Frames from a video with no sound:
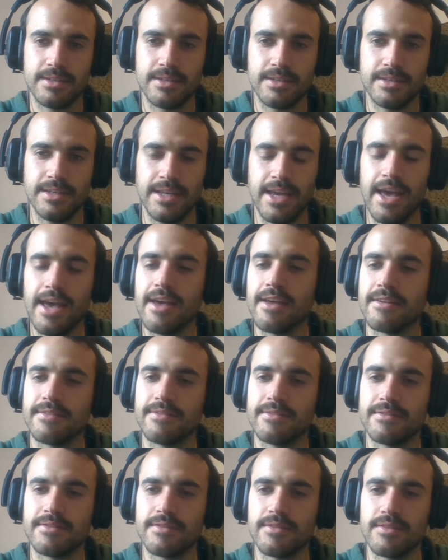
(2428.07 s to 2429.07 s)
yeah,
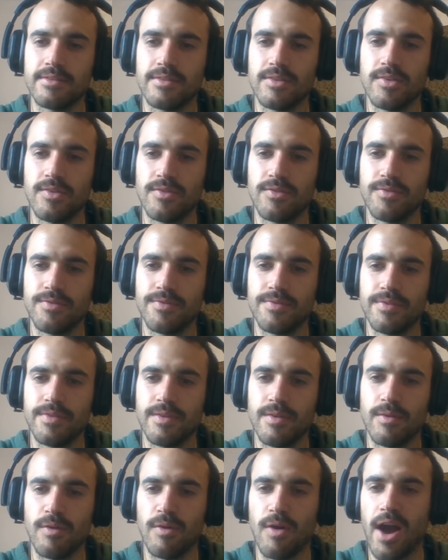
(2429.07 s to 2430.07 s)

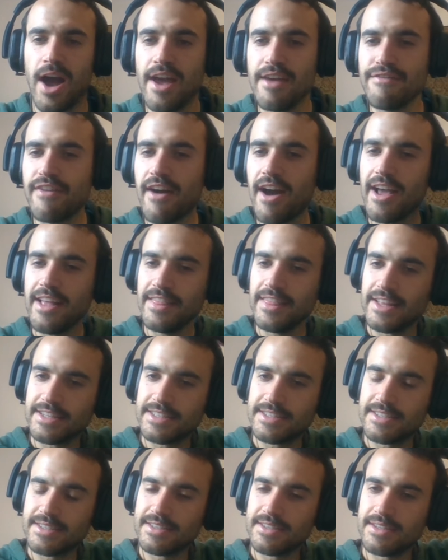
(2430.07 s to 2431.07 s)
I find
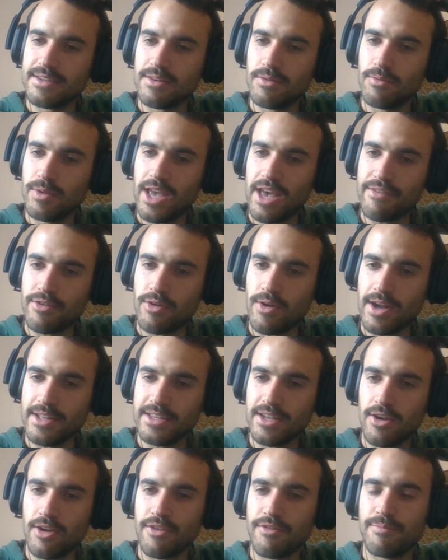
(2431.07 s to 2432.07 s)
that we have quite a
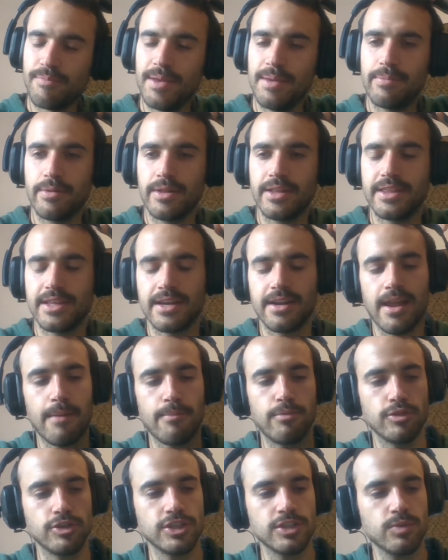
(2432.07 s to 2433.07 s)
lot of people in the club
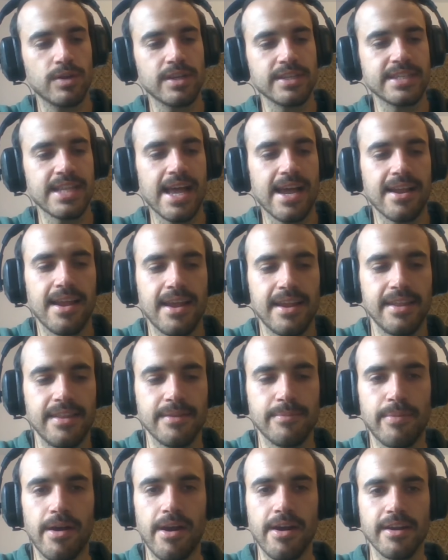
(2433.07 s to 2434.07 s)
who just want to slackline in the
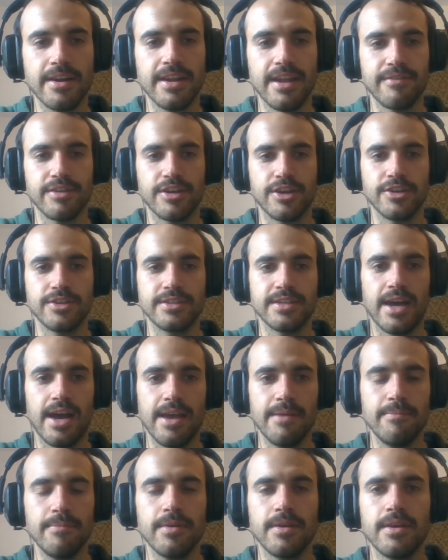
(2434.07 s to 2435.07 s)
park and have a good
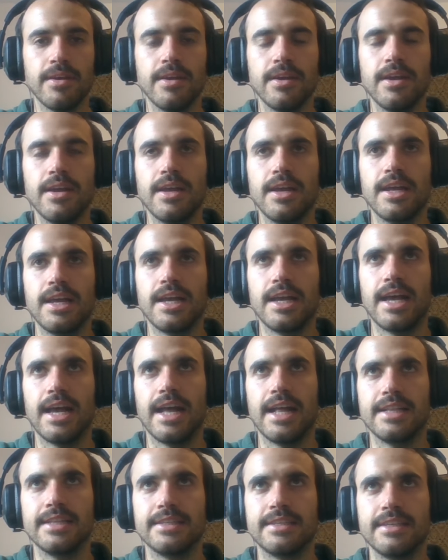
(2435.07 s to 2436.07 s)
time.
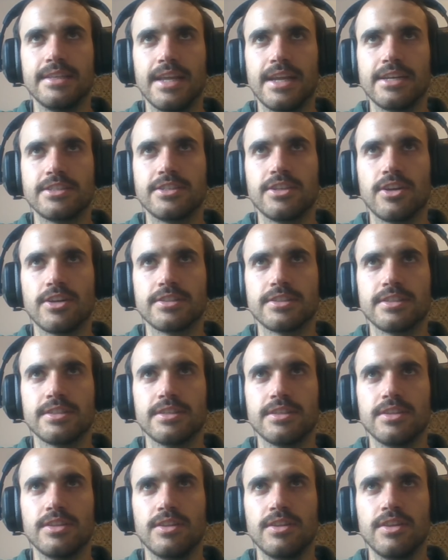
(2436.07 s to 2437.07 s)
And there's not
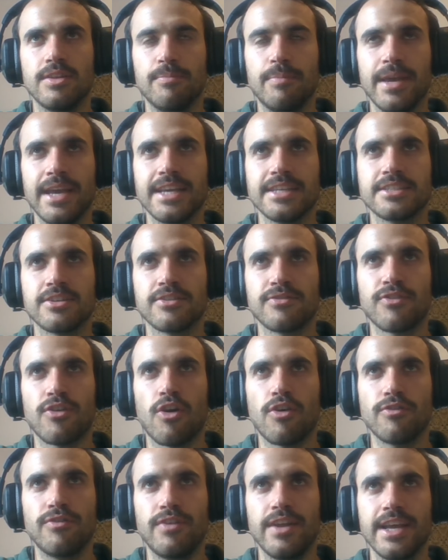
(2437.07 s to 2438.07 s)
the biggest of
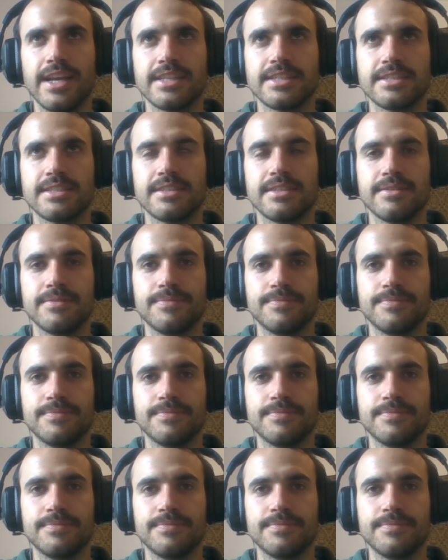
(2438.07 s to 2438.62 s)
conflicts.